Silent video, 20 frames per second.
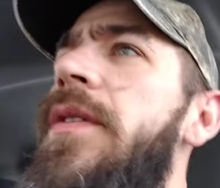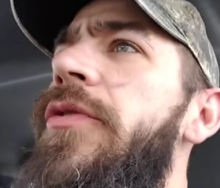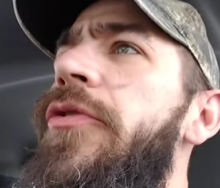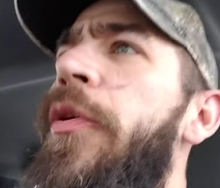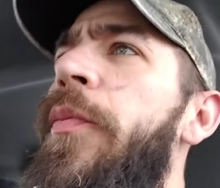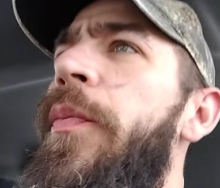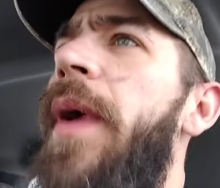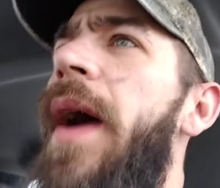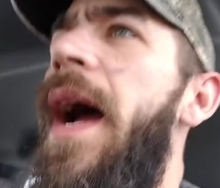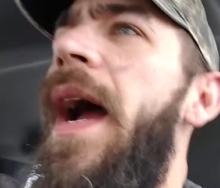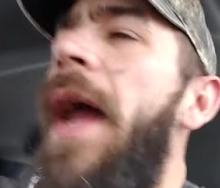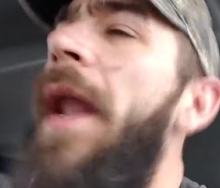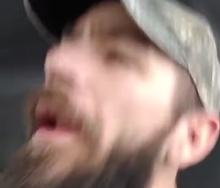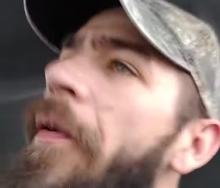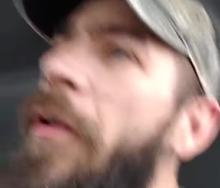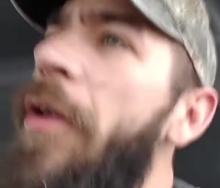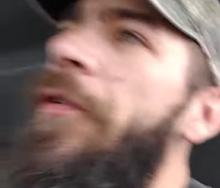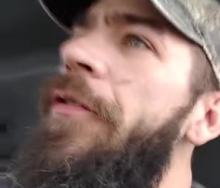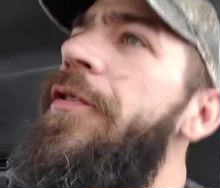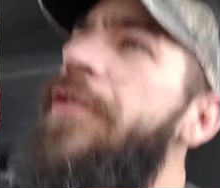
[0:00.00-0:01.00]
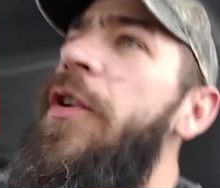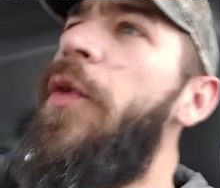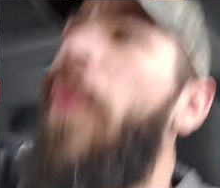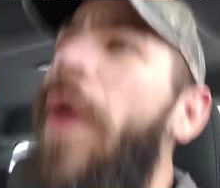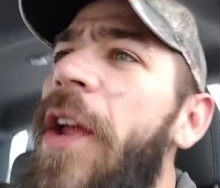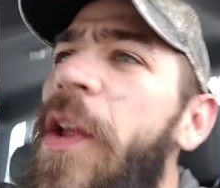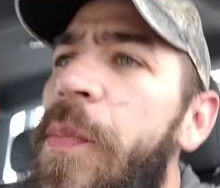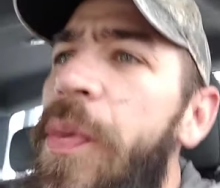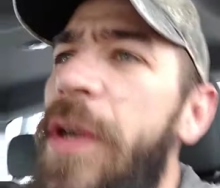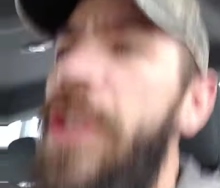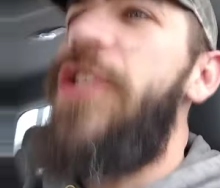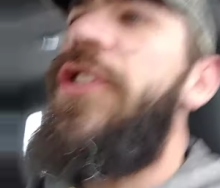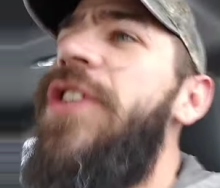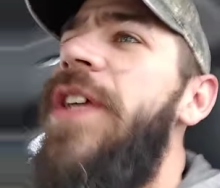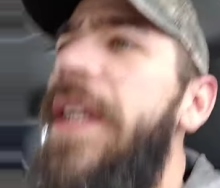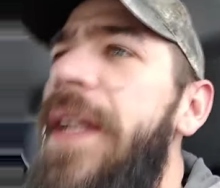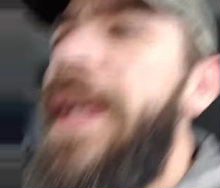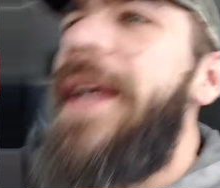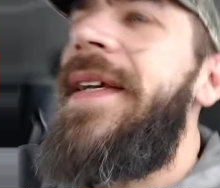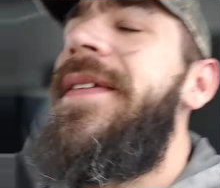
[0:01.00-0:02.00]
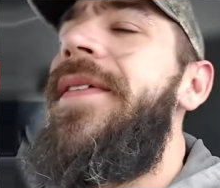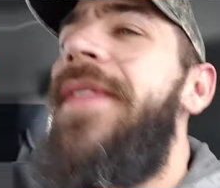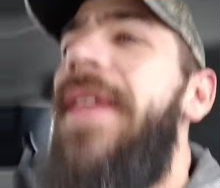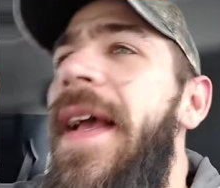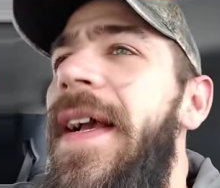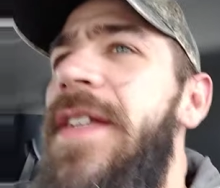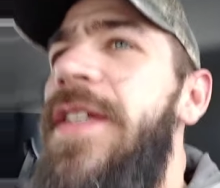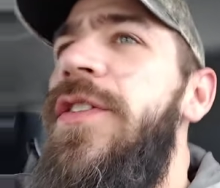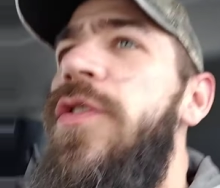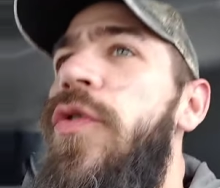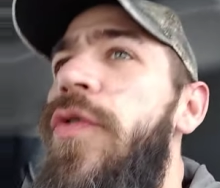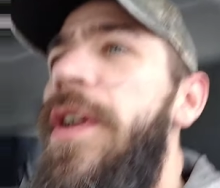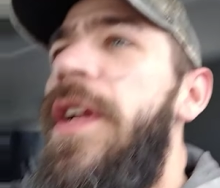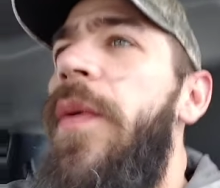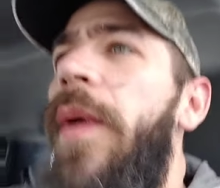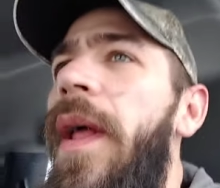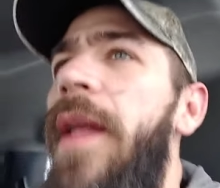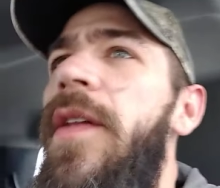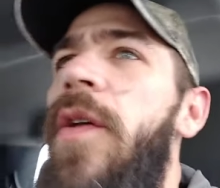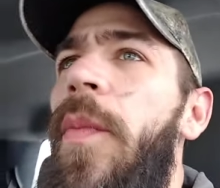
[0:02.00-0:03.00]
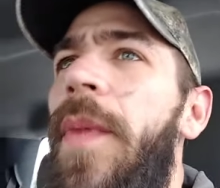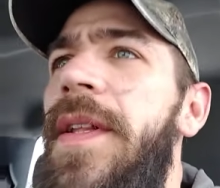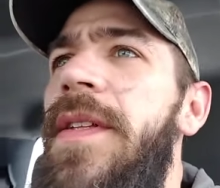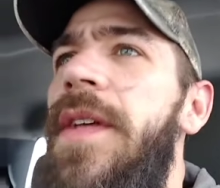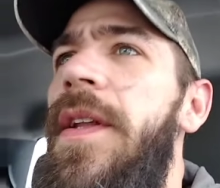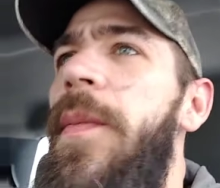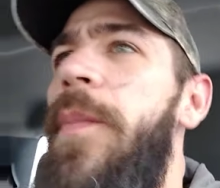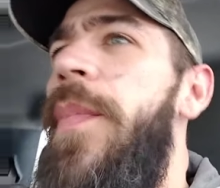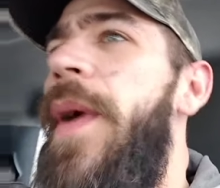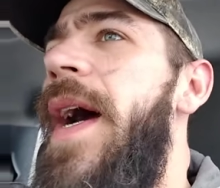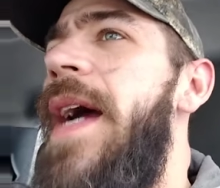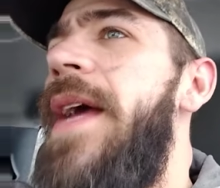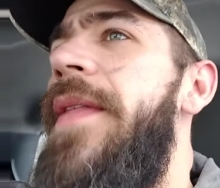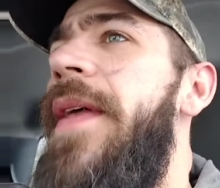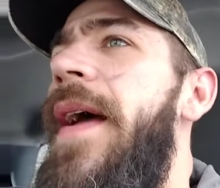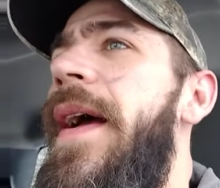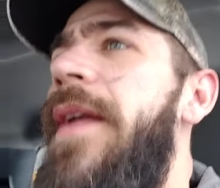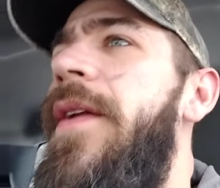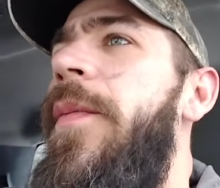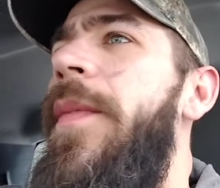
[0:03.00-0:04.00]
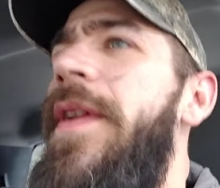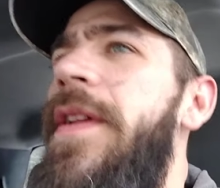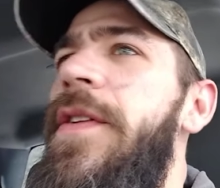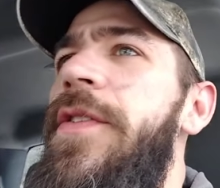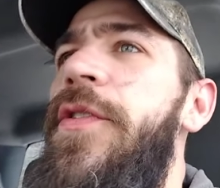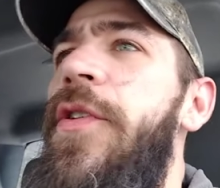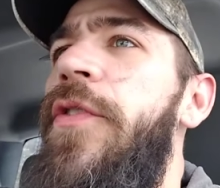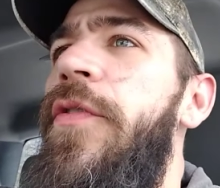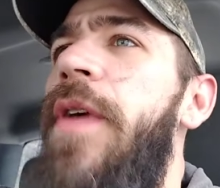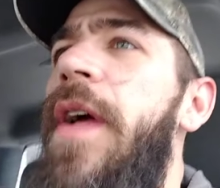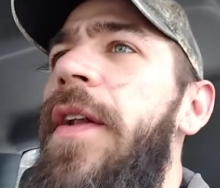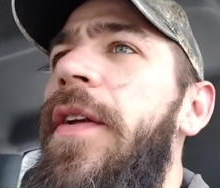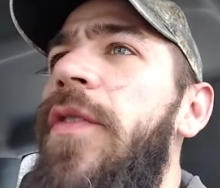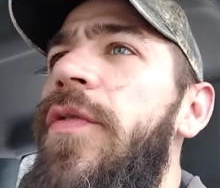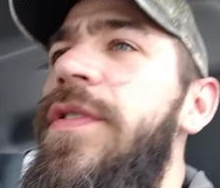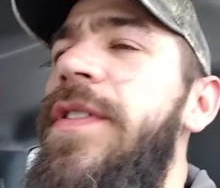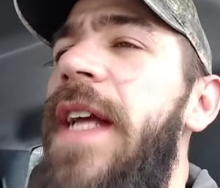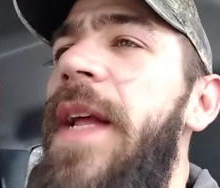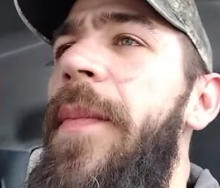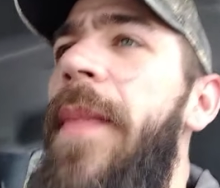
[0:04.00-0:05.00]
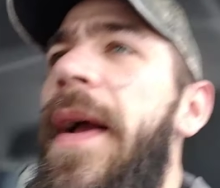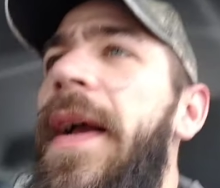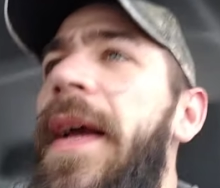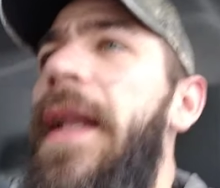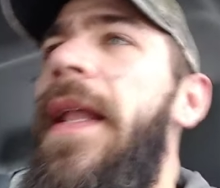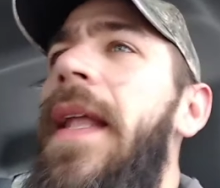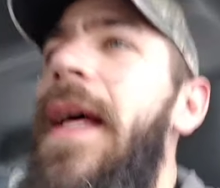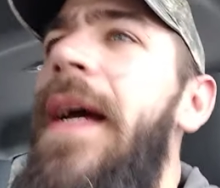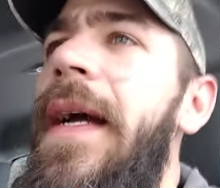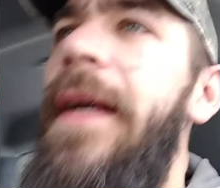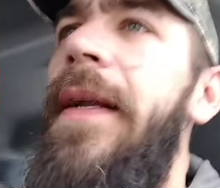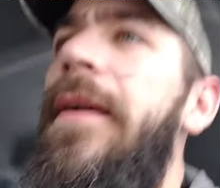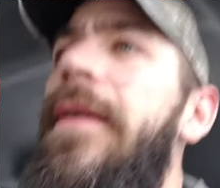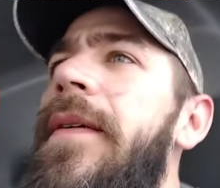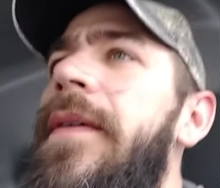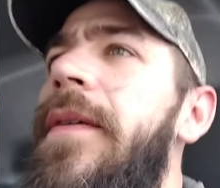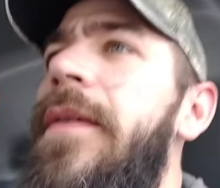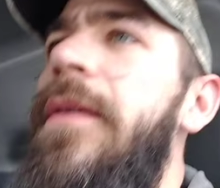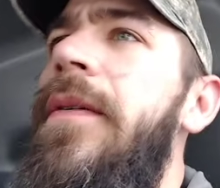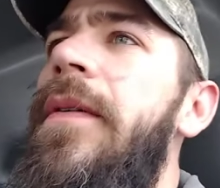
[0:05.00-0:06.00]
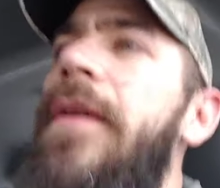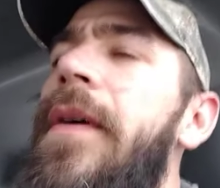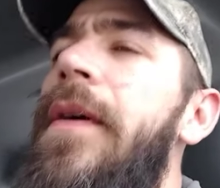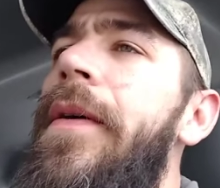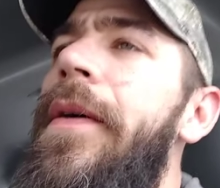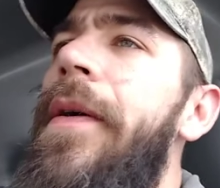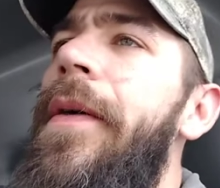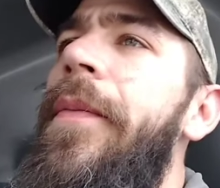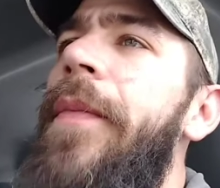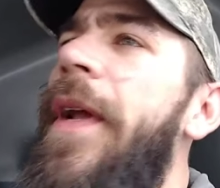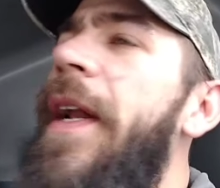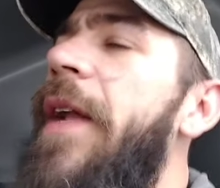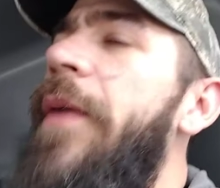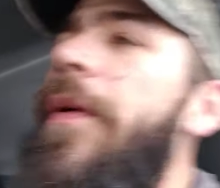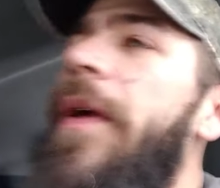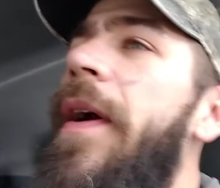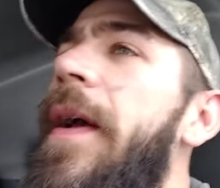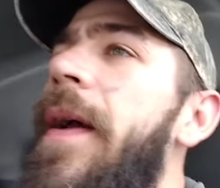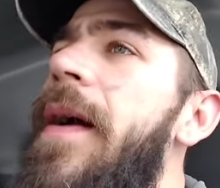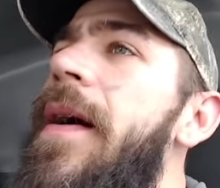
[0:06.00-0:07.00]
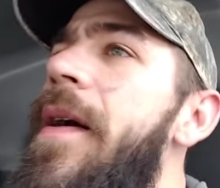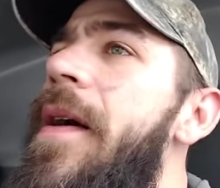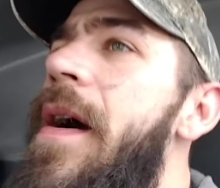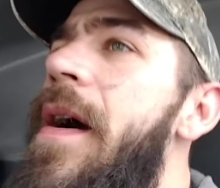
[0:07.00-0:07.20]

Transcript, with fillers: you can buy. I never understood why you put shit next to the exit door anyway. Like, nobody's gonna buy that. Nobody's gonna turn around and go stand back in line. But anyway,